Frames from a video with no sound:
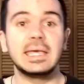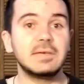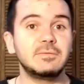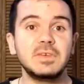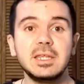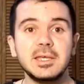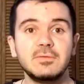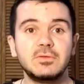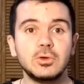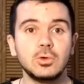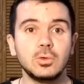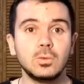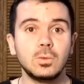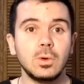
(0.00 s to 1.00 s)
If any of
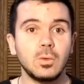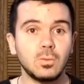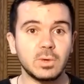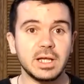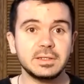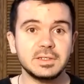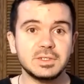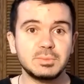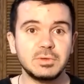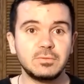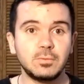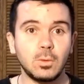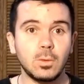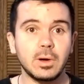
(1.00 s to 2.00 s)
you read this
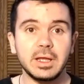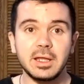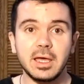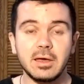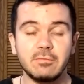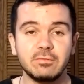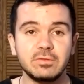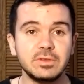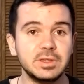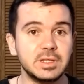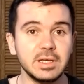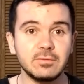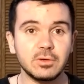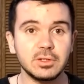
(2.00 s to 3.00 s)
before and have
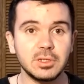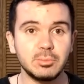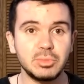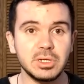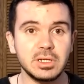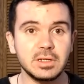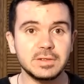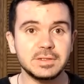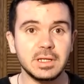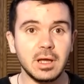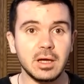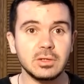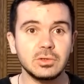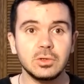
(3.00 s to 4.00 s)
different opinions than
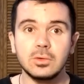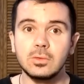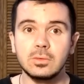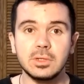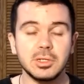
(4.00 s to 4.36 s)
I do,